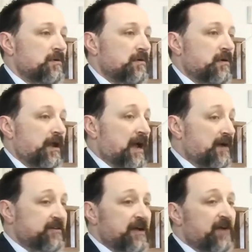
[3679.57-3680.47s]
And I can
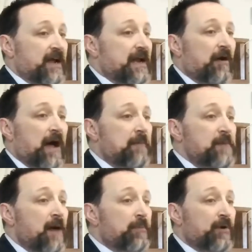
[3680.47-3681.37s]
tell you right now, I'm
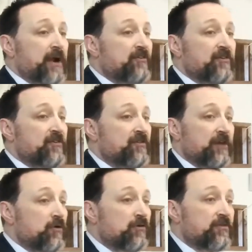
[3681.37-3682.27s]
not preaching to
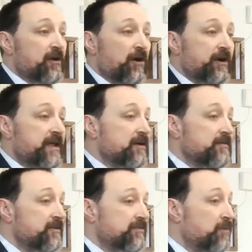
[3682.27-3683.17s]
those that aren't here
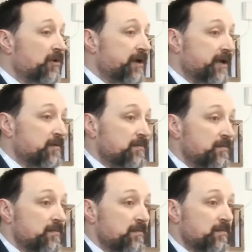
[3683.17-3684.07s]
this morning.
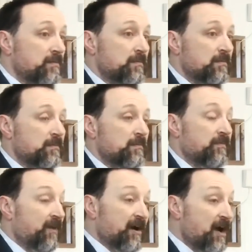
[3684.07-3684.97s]

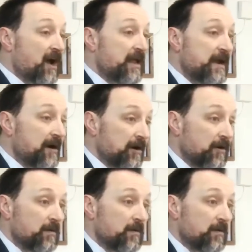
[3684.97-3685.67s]
They're not here.